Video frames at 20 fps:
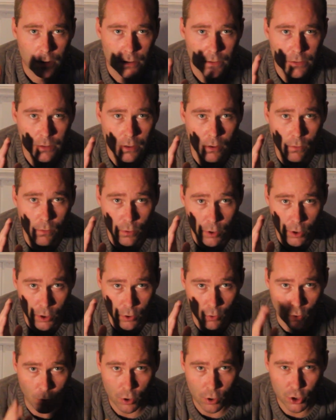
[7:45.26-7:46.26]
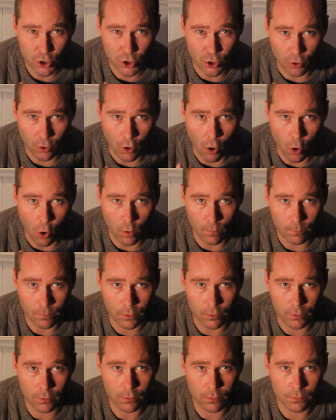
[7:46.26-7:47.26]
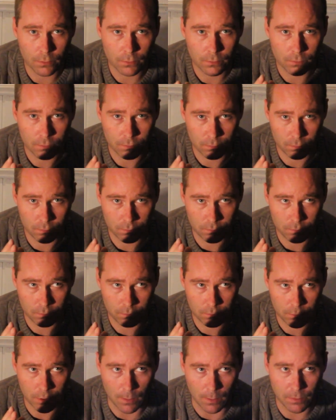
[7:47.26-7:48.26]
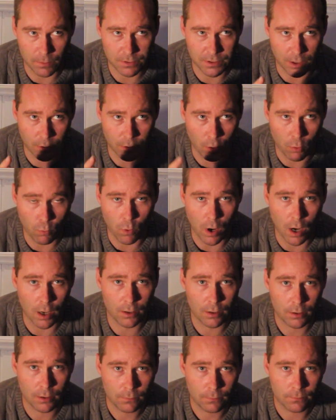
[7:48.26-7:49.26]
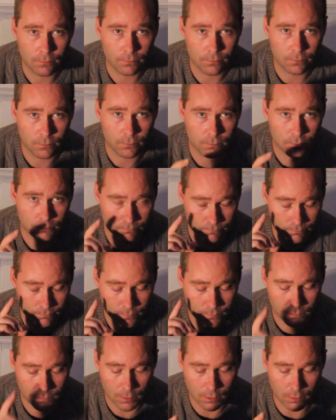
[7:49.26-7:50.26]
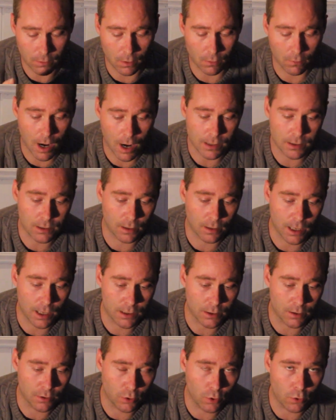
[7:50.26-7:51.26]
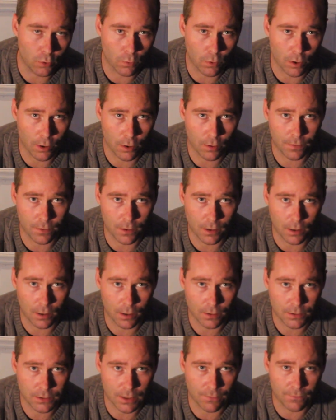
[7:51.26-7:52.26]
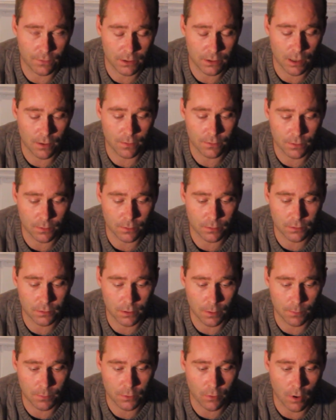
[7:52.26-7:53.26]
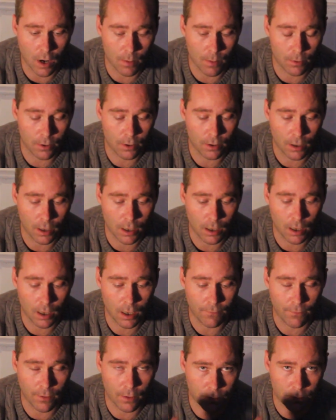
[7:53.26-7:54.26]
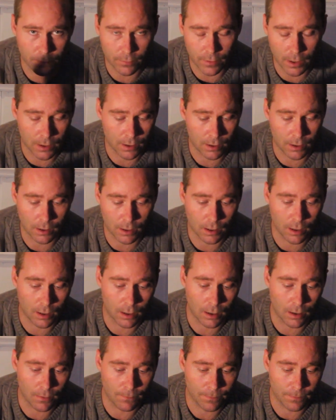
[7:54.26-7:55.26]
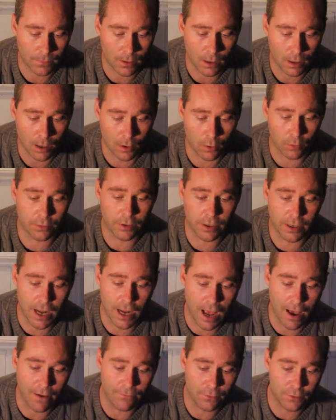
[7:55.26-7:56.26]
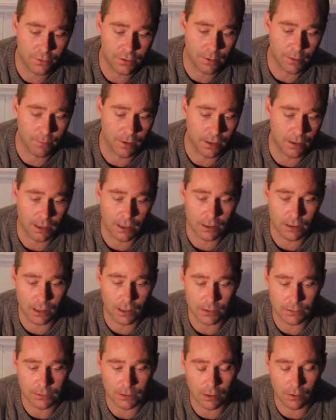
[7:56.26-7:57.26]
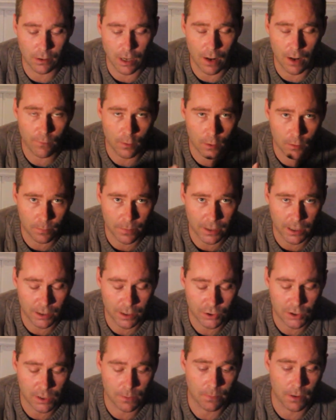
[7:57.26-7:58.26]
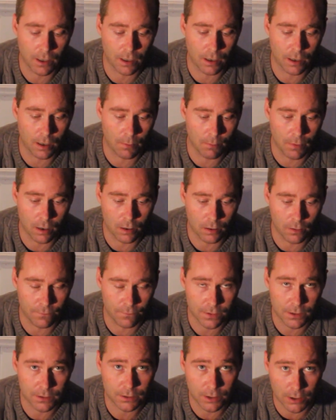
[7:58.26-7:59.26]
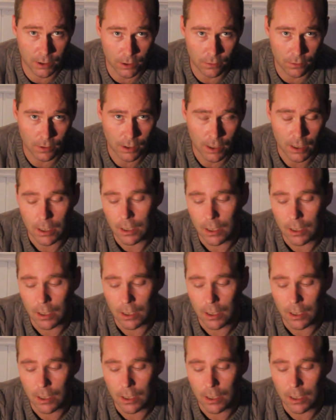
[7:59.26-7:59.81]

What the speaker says: So Yorkshire Homebrew 001. Congratulations, you were the 17th subscriber. I already have your shipping details, so I will be shipping a bottle of this to you.